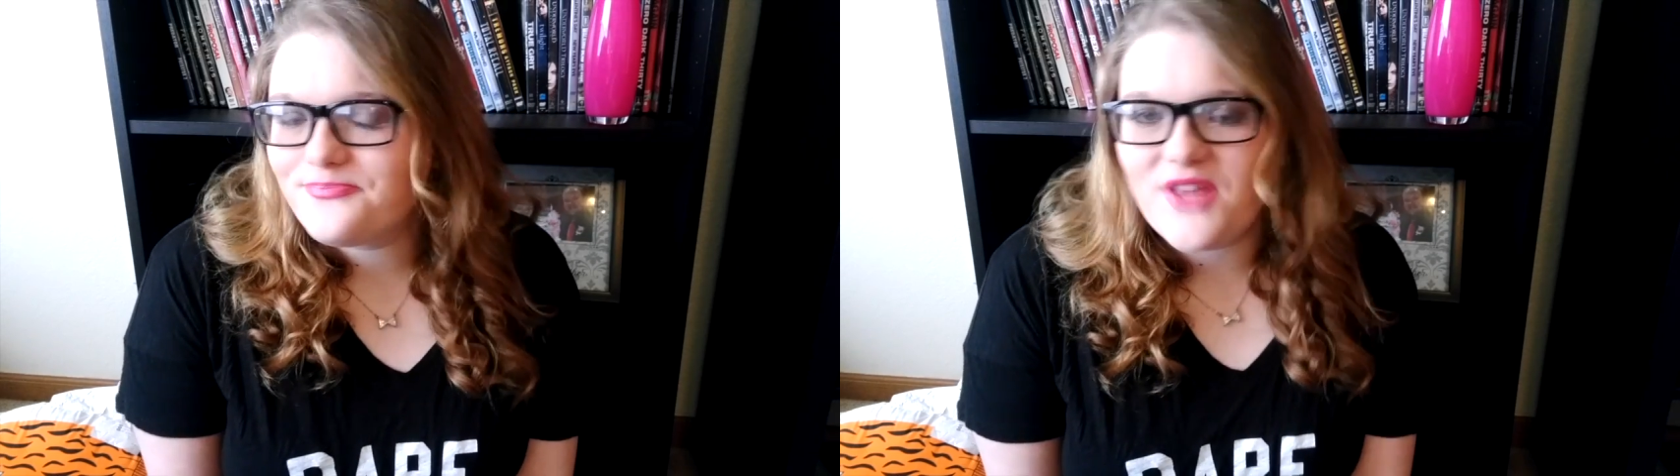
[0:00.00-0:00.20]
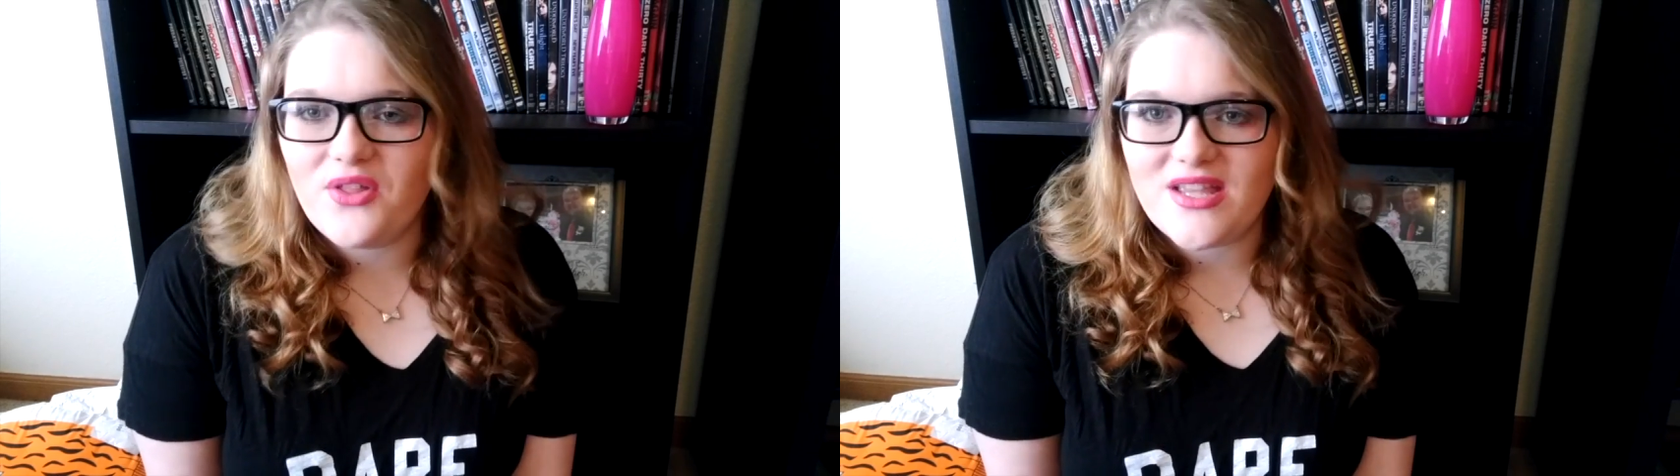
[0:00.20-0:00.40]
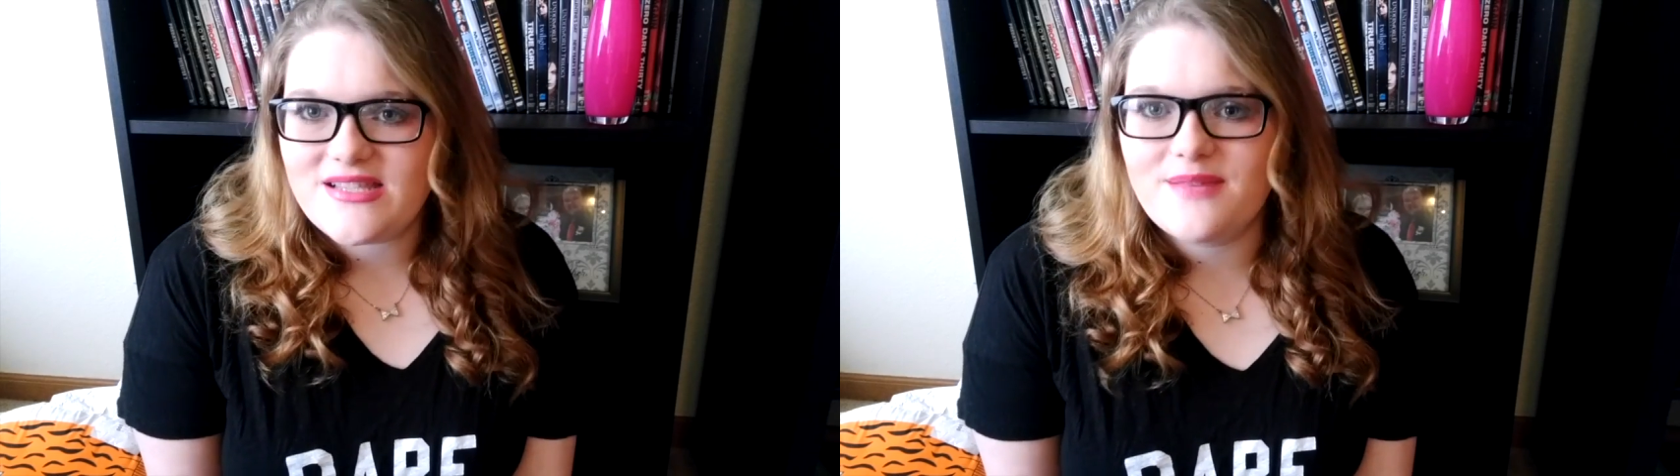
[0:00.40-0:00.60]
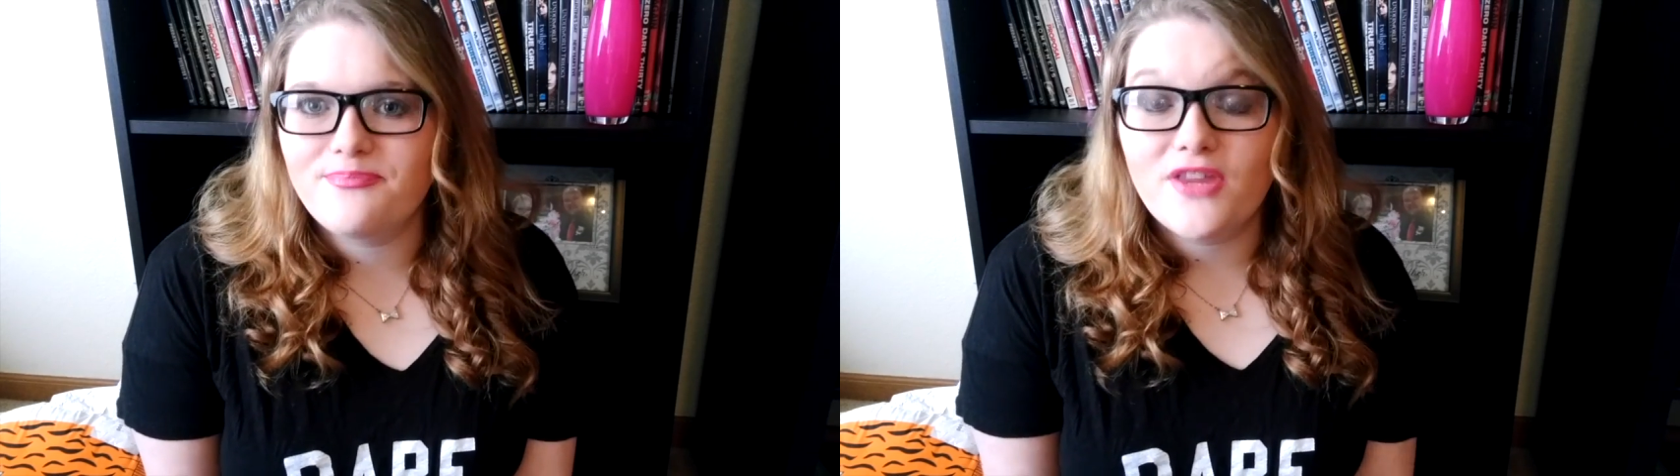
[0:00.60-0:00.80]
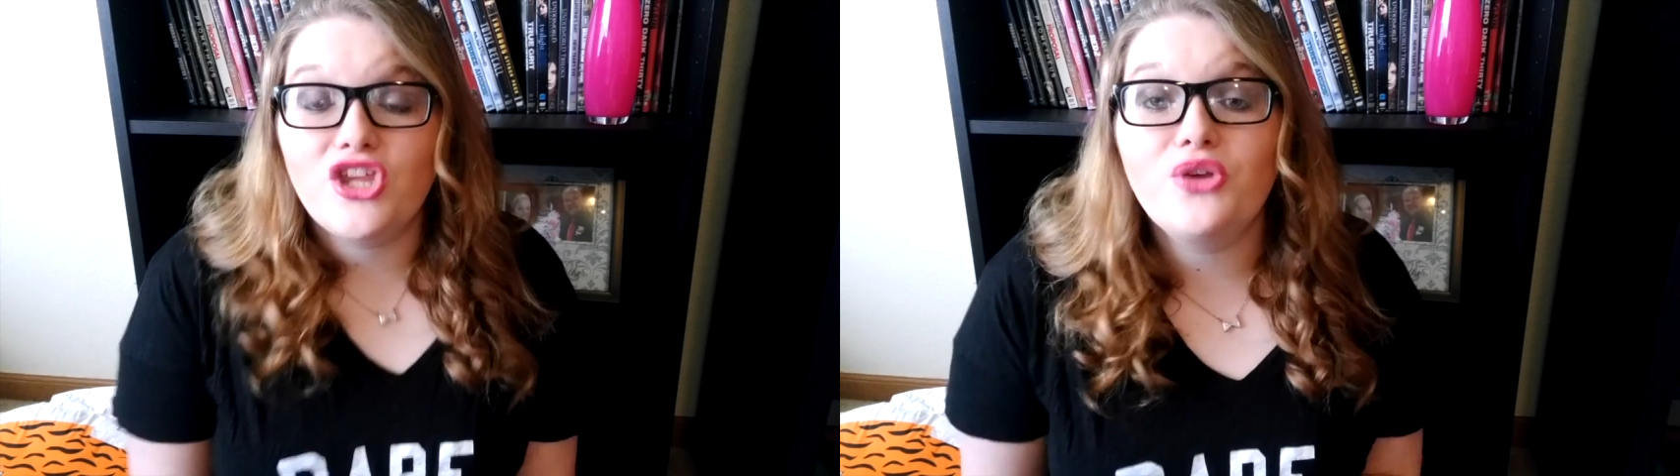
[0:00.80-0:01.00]
don't listen.
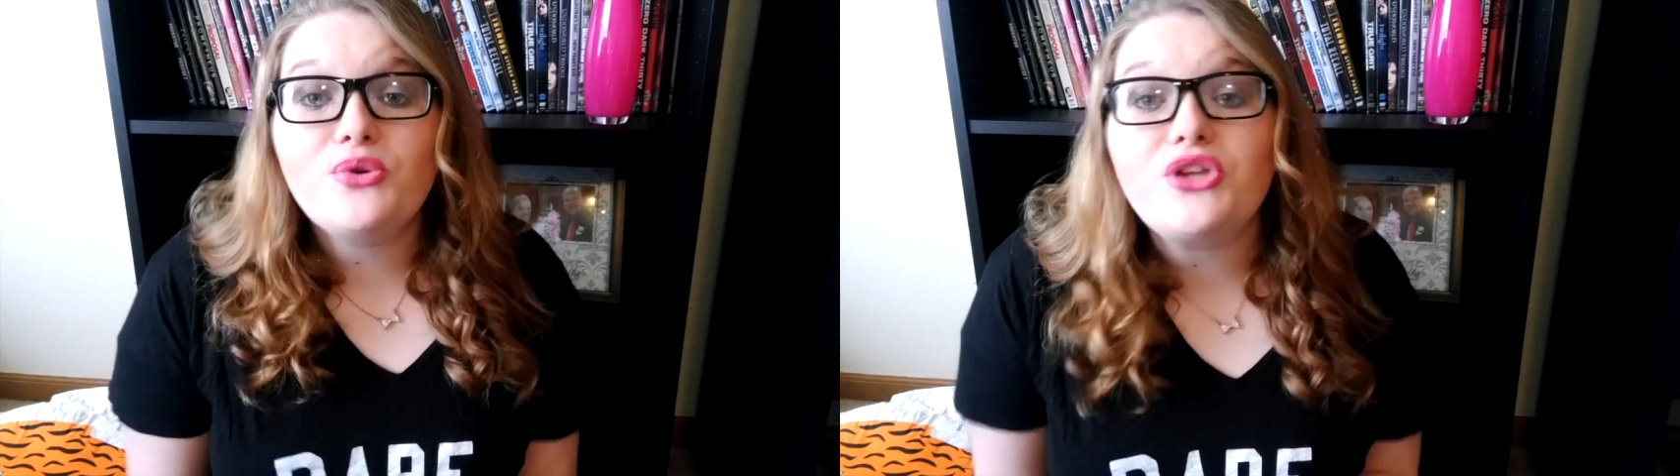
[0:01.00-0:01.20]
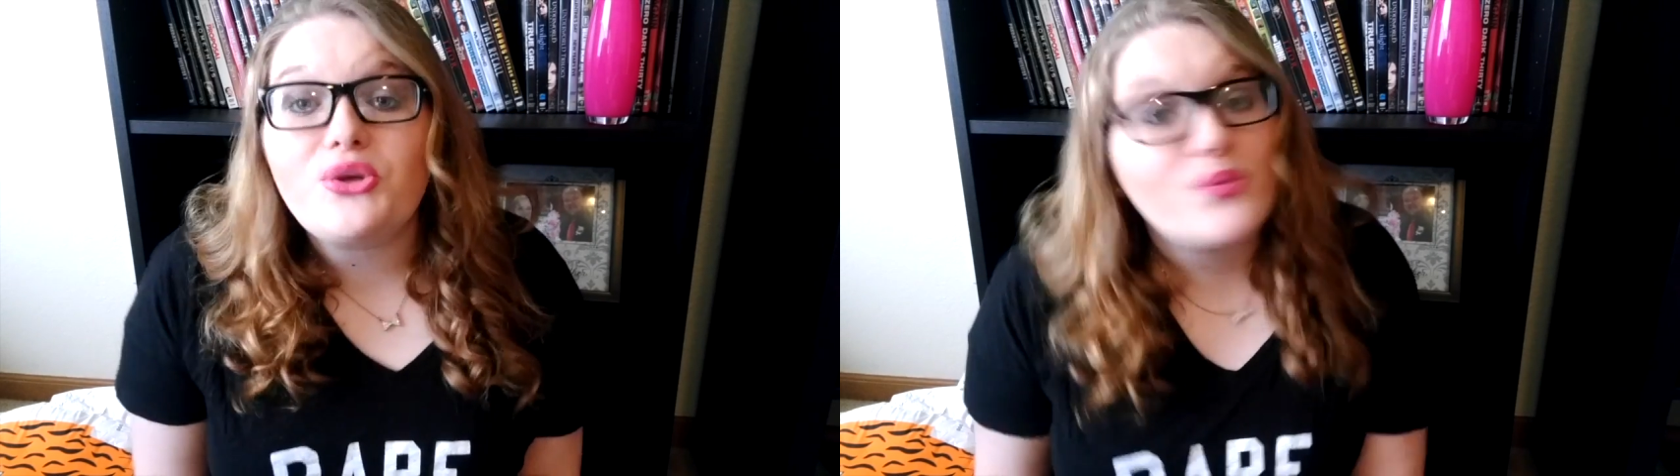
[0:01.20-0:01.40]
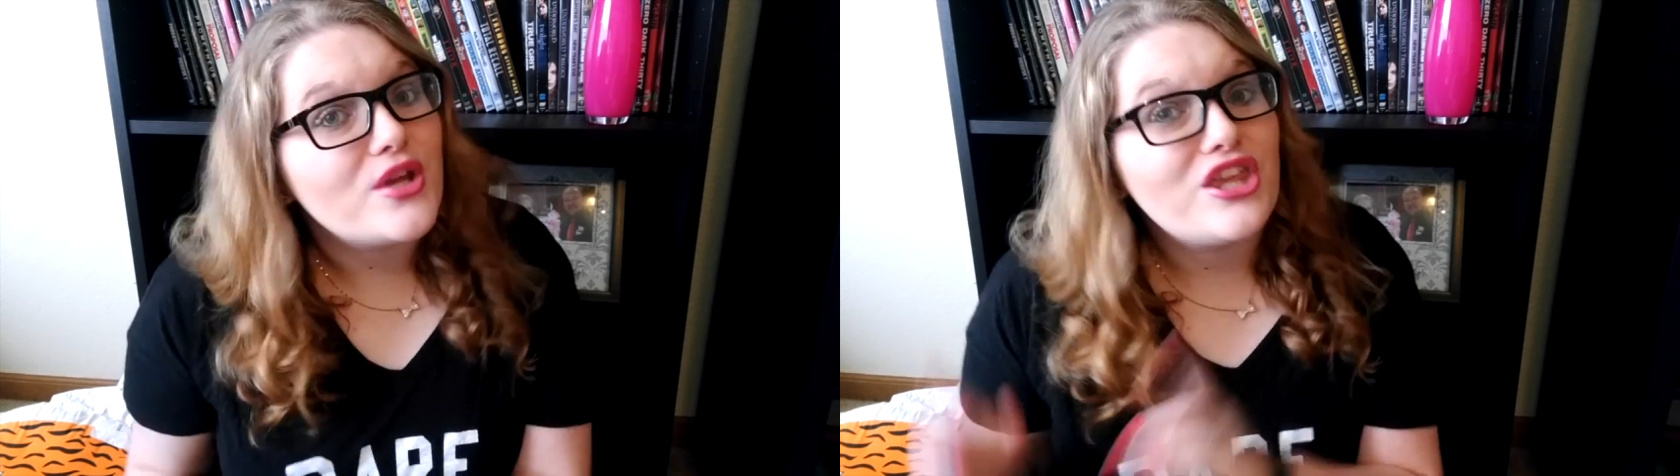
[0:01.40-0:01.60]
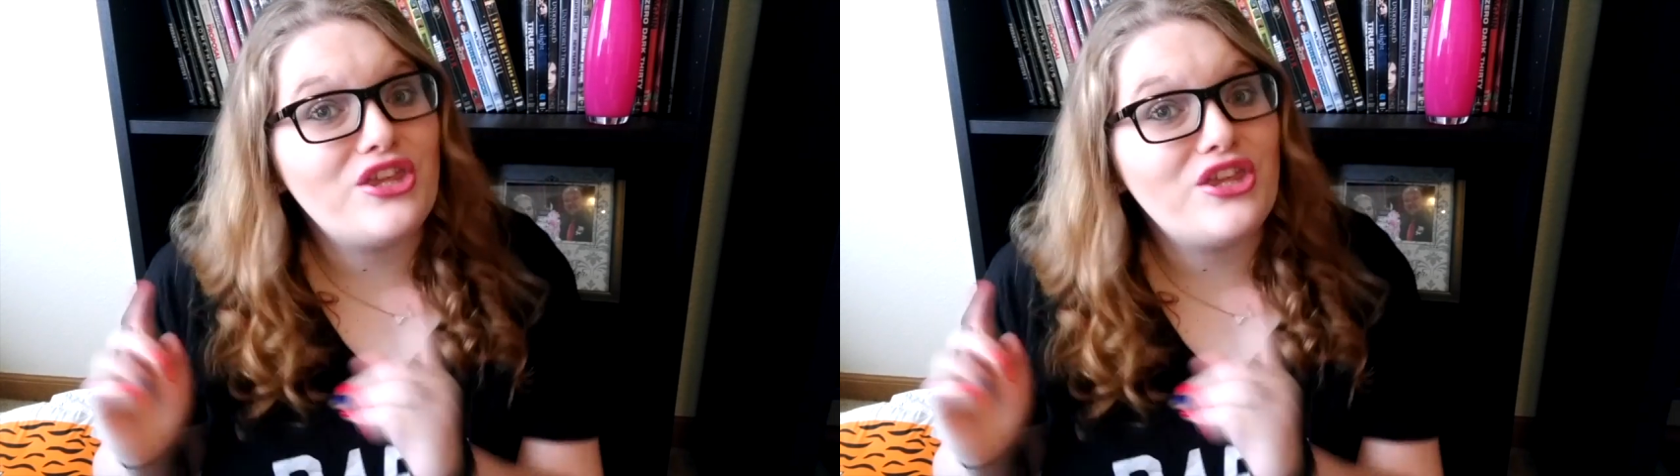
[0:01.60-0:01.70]
You do what